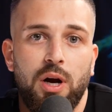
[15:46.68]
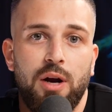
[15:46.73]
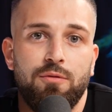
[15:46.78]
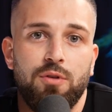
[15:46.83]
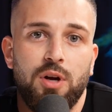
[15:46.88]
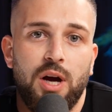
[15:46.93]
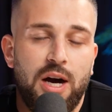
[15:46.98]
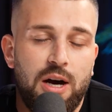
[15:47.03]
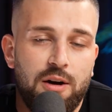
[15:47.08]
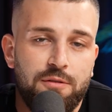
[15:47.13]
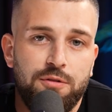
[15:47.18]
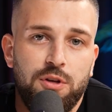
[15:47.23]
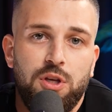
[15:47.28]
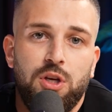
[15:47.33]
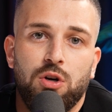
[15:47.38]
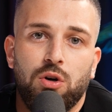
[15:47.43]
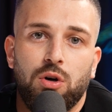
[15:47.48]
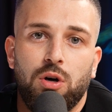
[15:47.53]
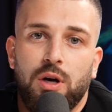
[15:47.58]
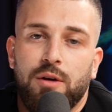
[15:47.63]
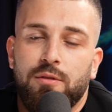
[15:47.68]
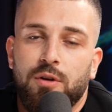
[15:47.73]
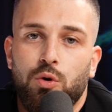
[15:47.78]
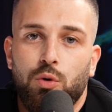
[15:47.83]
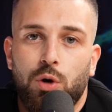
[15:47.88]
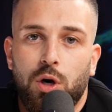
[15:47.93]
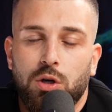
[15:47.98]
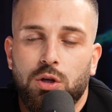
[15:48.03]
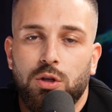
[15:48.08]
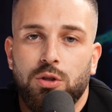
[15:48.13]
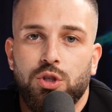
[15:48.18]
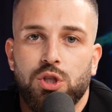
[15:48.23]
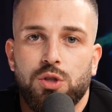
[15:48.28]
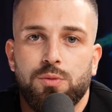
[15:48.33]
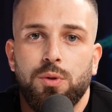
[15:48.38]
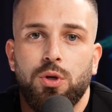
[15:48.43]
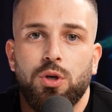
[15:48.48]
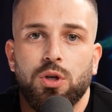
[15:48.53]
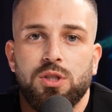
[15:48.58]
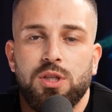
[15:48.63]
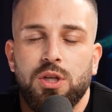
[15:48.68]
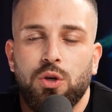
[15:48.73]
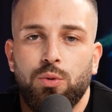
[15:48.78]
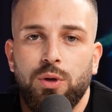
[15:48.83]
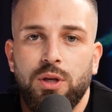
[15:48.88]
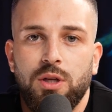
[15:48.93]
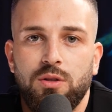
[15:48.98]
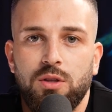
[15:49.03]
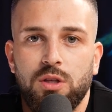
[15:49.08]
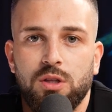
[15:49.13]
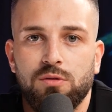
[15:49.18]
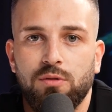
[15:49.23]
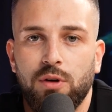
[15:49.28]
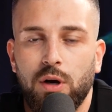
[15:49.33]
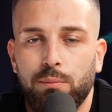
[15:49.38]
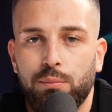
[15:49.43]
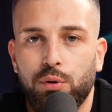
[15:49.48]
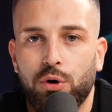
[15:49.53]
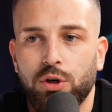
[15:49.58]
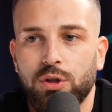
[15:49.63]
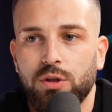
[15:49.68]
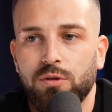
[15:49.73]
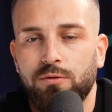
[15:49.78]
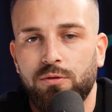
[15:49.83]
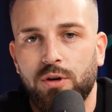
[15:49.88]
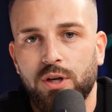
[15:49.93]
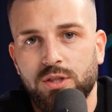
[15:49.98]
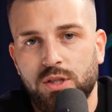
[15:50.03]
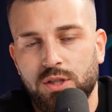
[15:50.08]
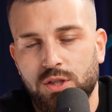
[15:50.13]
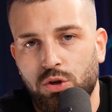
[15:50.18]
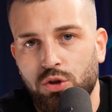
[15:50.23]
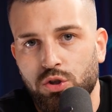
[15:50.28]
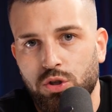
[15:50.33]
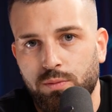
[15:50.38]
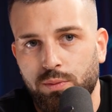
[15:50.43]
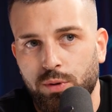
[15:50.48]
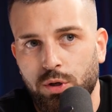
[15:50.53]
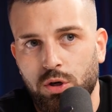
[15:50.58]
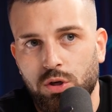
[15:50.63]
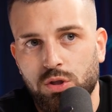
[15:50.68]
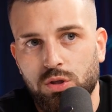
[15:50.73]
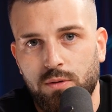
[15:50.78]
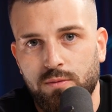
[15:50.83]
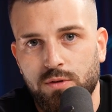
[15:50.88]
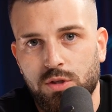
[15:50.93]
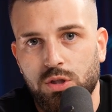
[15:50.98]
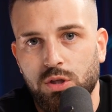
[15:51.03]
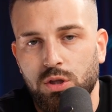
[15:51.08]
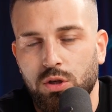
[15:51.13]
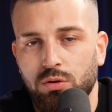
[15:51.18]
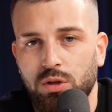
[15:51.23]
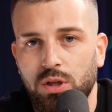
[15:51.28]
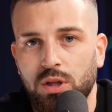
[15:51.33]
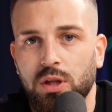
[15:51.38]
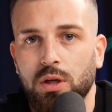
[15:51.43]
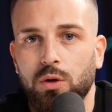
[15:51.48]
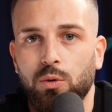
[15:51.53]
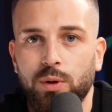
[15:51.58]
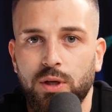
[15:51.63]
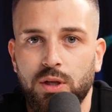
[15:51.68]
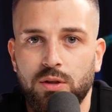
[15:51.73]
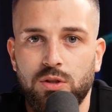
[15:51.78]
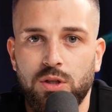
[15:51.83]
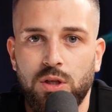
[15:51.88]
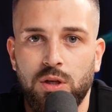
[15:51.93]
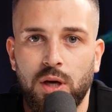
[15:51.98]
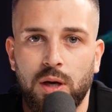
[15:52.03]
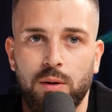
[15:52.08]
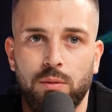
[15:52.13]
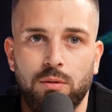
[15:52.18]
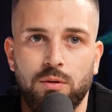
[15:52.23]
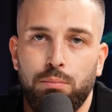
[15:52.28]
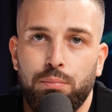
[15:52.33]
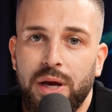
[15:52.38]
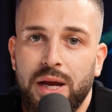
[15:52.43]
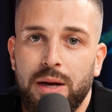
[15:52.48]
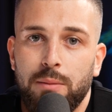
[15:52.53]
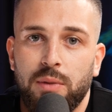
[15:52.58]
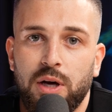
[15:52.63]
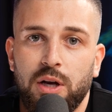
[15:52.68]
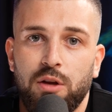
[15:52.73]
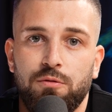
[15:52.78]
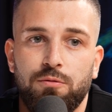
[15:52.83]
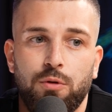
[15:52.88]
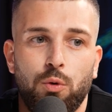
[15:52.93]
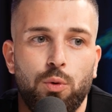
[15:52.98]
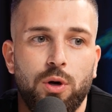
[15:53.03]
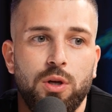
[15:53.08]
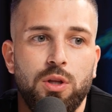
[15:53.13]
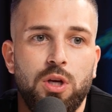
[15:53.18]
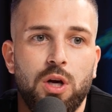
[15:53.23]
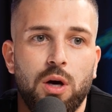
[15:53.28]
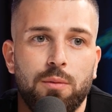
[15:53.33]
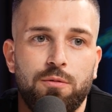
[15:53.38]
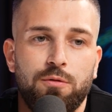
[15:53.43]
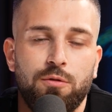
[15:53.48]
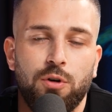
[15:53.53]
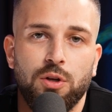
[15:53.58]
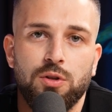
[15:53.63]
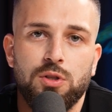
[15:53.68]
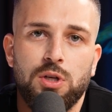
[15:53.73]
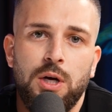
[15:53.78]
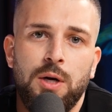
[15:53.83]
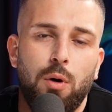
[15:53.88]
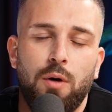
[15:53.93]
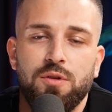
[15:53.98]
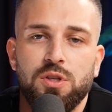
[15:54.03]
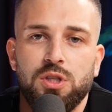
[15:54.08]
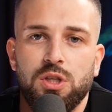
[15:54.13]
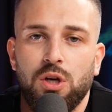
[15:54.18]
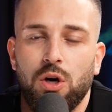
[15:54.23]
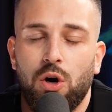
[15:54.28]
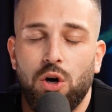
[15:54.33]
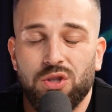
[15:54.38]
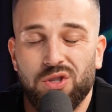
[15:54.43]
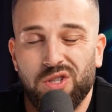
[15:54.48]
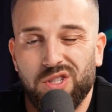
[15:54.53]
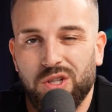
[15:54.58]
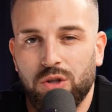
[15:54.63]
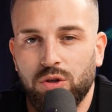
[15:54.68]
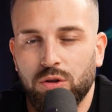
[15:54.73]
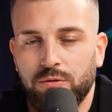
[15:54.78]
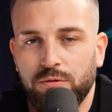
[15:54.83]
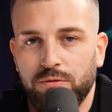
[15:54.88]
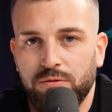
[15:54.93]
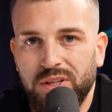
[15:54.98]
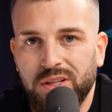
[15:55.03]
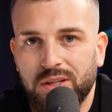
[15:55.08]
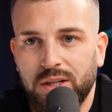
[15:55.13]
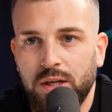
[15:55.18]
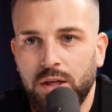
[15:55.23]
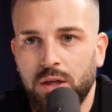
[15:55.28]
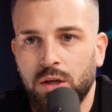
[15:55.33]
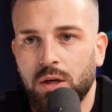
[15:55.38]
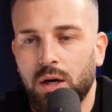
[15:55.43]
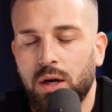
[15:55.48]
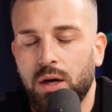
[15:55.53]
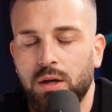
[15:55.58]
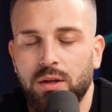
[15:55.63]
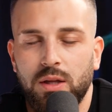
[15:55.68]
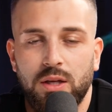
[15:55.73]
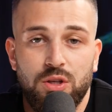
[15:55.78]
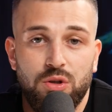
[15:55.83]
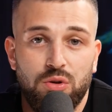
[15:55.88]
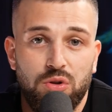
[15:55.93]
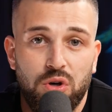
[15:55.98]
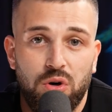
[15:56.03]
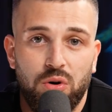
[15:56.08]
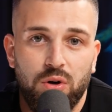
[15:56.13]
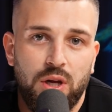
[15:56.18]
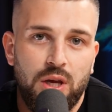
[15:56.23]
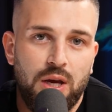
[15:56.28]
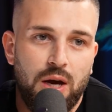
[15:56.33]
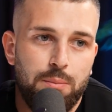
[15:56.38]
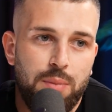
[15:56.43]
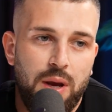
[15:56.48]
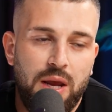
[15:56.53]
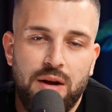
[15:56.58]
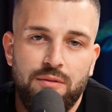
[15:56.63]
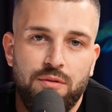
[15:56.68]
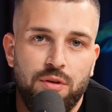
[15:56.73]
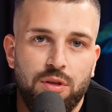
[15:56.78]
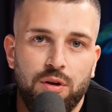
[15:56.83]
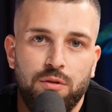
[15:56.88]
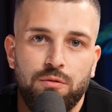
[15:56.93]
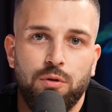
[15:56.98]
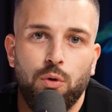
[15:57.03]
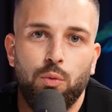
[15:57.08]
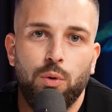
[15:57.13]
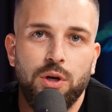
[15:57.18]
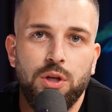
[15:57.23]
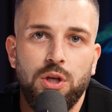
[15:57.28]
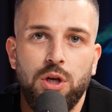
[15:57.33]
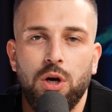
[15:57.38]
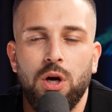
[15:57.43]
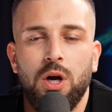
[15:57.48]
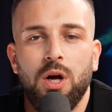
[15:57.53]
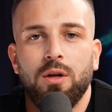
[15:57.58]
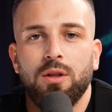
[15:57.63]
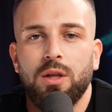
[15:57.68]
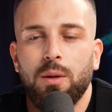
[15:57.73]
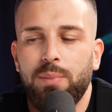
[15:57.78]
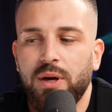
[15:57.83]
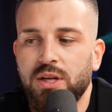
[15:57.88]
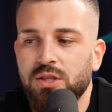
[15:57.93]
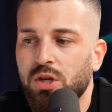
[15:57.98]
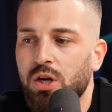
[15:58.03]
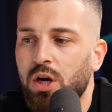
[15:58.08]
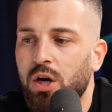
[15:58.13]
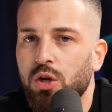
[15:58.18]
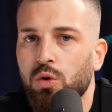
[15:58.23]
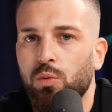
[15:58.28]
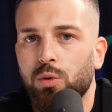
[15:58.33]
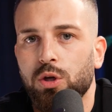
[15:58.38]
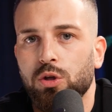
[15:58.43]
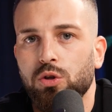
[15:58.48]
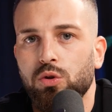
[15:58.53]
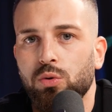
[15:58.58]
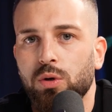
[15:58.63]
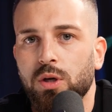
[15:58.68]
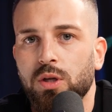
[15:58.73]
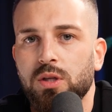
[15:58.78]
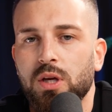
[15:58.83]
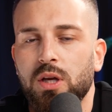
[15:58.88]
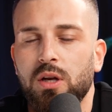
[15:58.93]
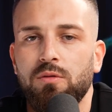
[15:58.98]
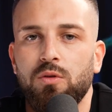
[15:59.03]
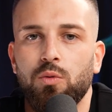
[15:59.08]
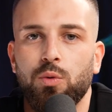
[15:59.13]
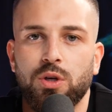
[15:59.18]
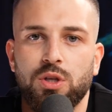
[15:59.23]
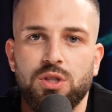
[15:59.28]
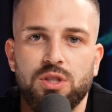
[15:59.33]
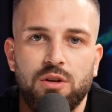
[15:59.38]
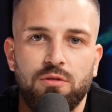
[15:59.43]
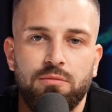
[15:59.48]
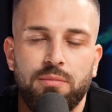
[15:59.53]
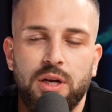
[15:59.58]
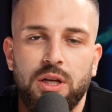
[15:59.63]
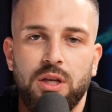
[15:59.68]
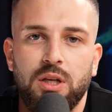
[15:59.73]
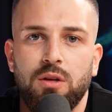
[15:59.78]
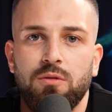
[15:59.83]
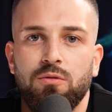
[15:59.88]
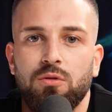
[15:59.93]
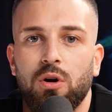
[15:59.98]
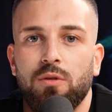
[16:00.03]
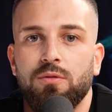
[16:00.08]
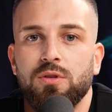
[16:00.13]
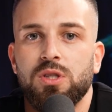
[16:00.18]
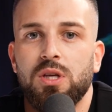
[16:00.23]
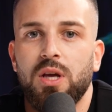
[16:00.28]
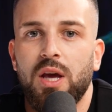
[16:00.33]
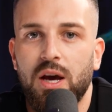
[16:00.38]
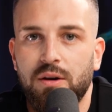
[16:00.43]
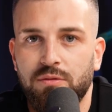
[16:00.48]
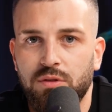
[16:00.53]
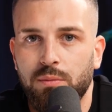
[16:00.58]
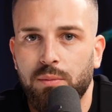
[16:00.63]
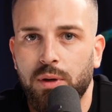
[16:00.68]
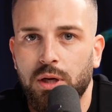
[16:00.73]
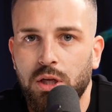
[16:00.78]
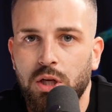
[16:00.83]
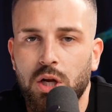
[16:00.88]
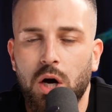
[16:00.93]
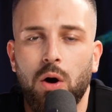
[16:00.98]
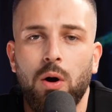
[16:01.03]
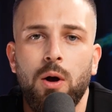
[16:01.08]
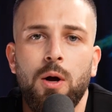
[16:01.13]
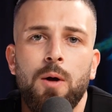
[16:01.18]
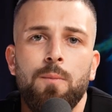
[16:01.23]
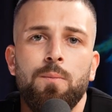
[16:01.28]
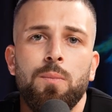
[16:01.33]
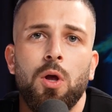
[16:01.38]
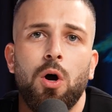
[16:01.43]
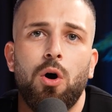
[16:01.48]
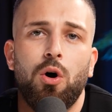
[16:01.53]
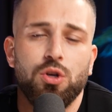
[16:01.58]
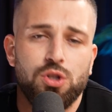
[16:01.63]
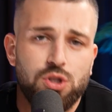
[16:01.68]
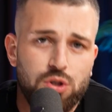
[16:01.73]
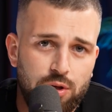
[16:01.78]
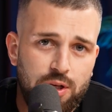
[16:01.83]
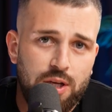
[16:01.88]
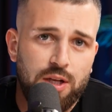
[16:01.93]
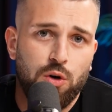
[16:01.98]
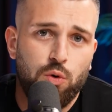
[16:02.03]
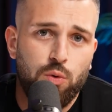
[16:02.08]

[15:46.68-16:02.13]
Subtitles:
every half a year or every quarter, just because liquidity is very important for us as entrepreneurs. Obviously, you need liquidity, and paying money for 1 year upfront obviously also is a good feeling that you know, okay, I paid everything for 1 year. Depends on how you want to do it and if you want to save money and if you obviously have the money. Now, also another